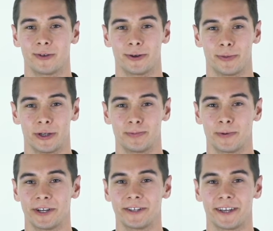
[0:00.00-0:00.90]
to the
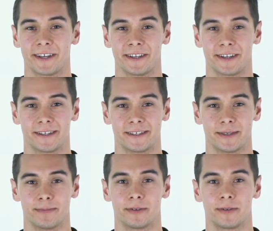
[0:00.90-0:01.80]
Meusburger Technical
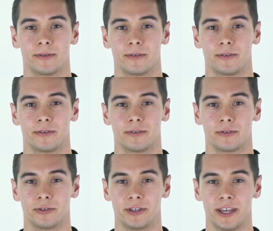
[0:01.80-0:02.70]
Tip.
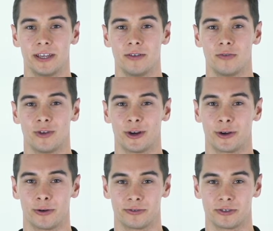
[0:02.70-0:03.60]
Today we are
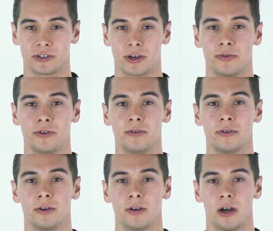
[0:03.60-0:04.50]
going to show
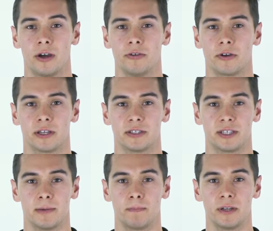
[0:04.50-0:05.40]
you how you can
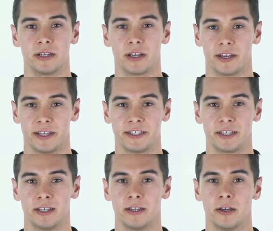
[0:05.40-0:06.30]
simply and
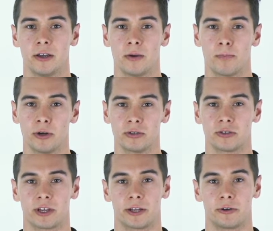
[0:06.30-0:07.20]
easily put
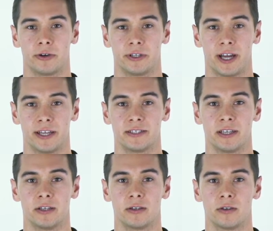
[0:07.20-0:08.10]
together a die
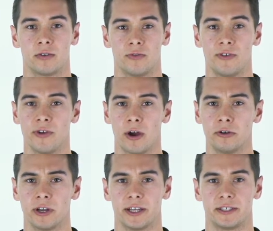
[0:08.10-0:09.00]
set with
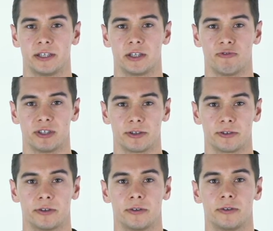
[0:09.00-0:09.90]
our die set wizard.